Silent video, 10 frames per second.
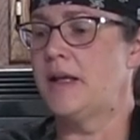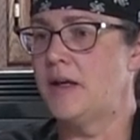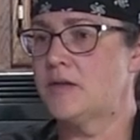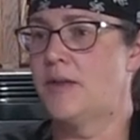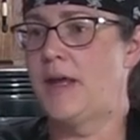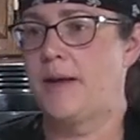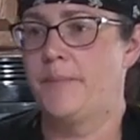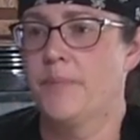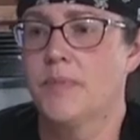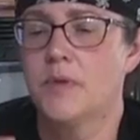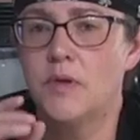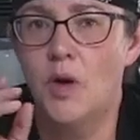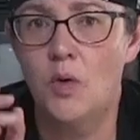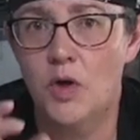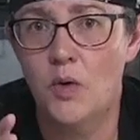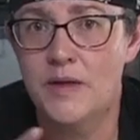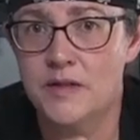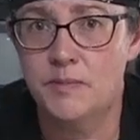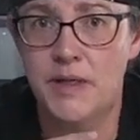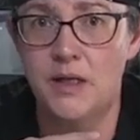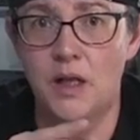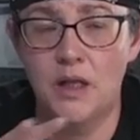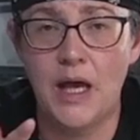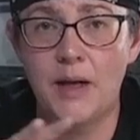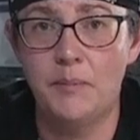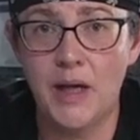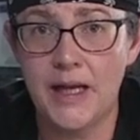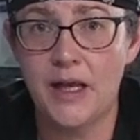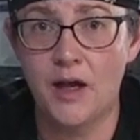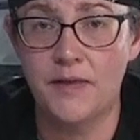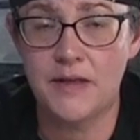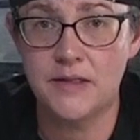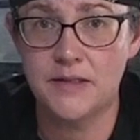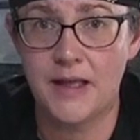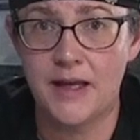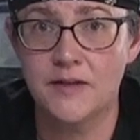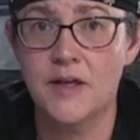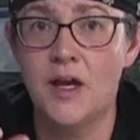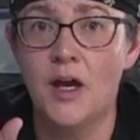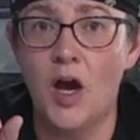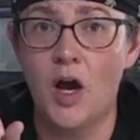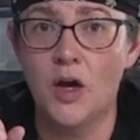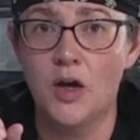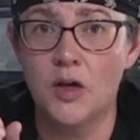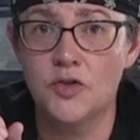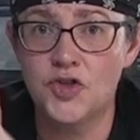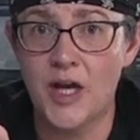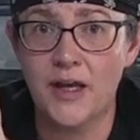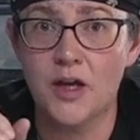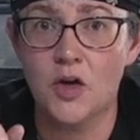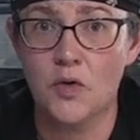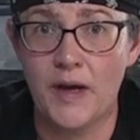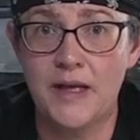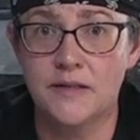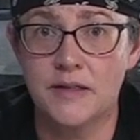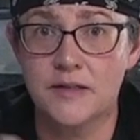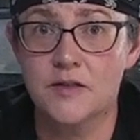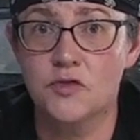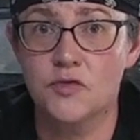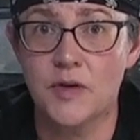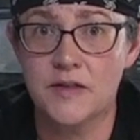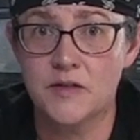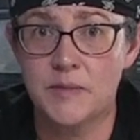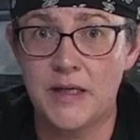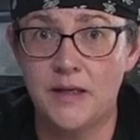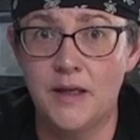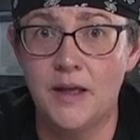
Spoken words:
Here's the thing, don't go and spend a lot of money on these things. Check Craigslist, trust me.